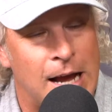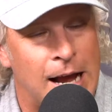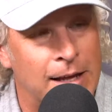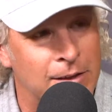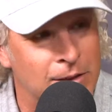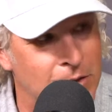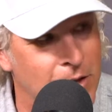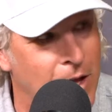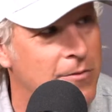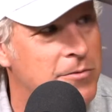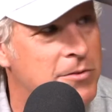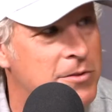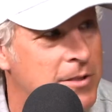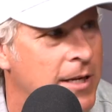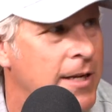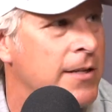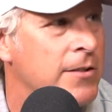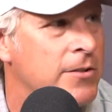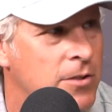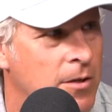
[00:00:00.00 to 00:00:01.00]
I love
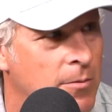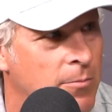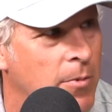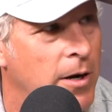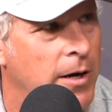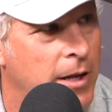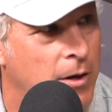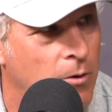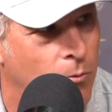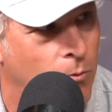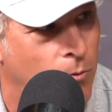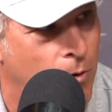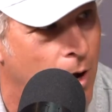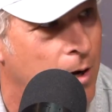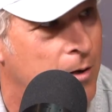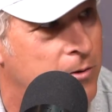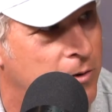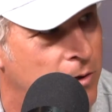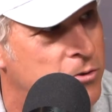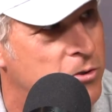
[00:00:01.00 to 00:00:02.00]
seeing somebody
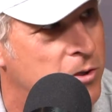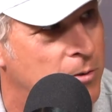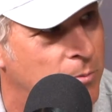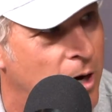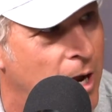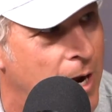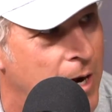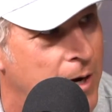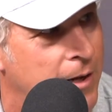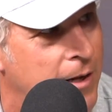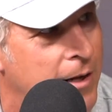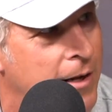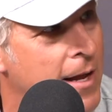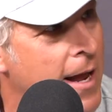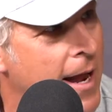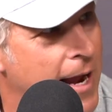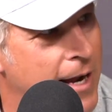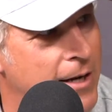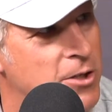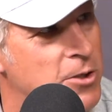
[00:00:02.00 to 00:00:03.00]
rock their sobriety
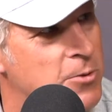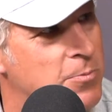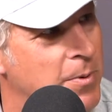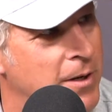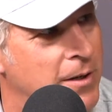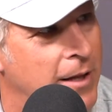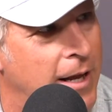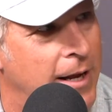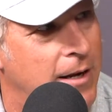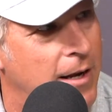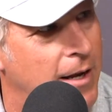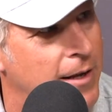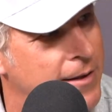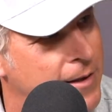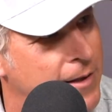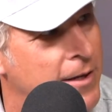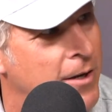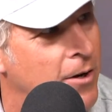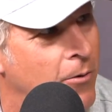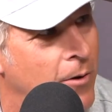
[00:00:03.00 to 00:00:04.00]
and just being like,
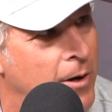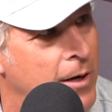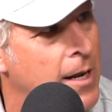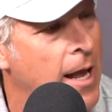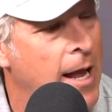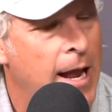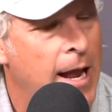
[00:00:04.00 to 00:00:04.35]
you know what?